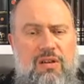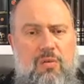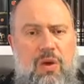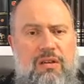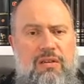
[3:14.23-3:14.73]
a
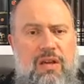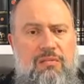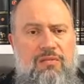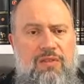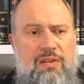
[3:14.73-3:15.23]

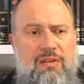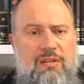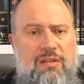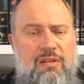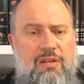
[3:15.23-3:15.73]
one-time event.
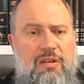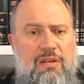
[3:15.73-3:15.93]
The